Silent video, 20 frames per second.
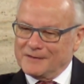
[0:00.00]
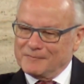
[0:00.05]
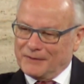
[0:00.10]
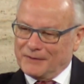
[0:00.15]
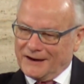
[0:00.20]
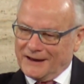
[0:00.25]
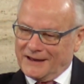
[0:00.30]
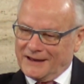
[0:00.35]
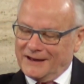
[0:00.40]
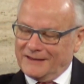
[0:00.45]

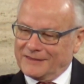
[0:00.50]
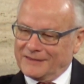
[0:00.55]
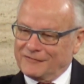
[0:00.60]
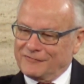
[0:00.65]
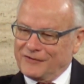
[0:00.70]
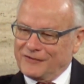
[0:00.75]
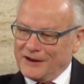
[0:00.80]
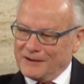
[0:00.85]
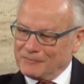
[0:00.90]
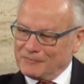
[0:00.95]
But again, the
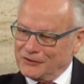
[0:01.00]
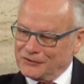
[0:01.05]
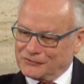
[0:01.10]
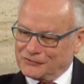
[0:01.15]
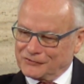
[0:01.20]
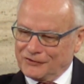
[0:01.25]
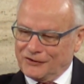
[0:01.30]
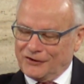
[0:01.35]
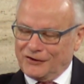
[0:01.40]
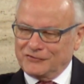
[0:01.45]
family
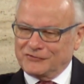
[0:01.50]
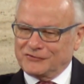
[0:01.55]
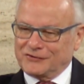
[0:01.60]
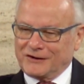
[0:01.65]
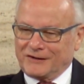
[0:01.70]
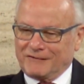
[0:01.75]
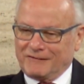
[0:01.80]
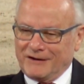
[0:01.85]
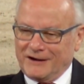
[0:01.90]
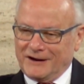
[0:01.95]
tries to
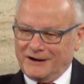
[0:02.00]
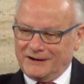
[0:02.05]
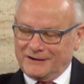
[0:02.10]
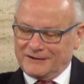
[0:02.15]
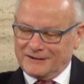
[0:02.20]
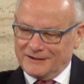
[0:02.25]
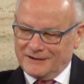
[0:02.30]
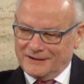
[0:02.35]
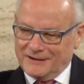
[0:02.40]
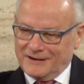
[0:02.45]
create